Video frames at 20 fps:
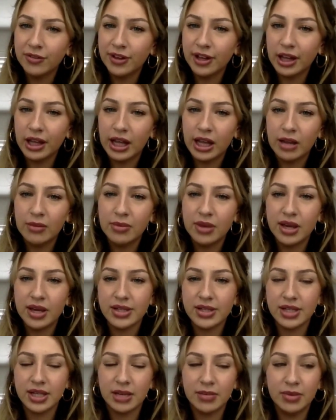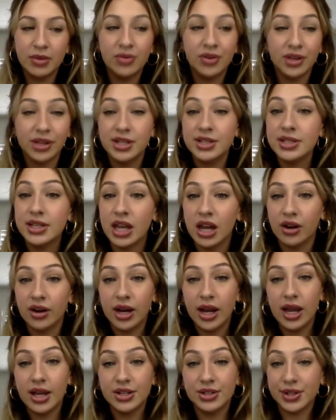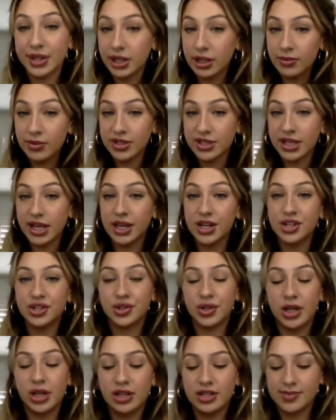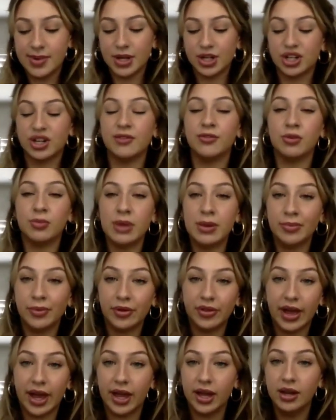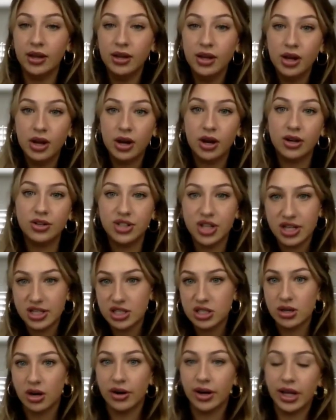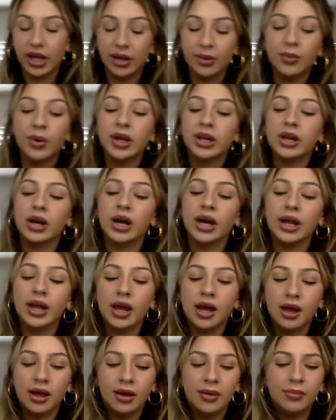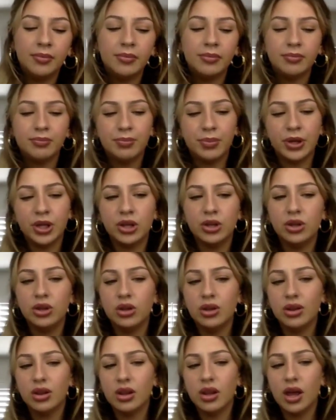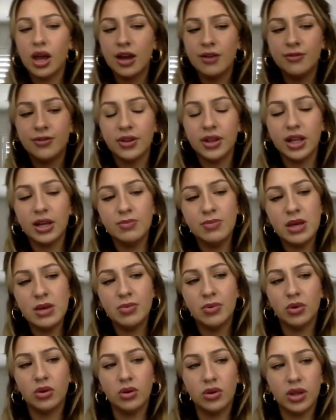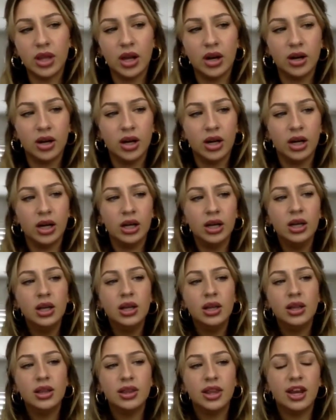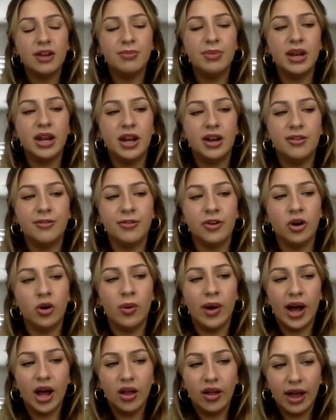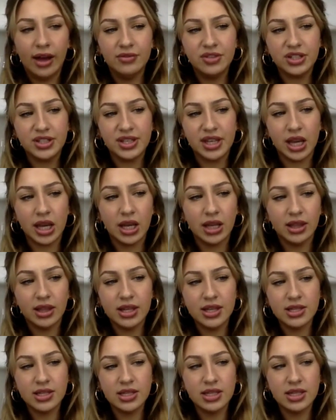feeling, because it can be really scary entering the music industry, especially for people that are just starting and whatnot. But I feel like people that have been in it for a while have just like, they're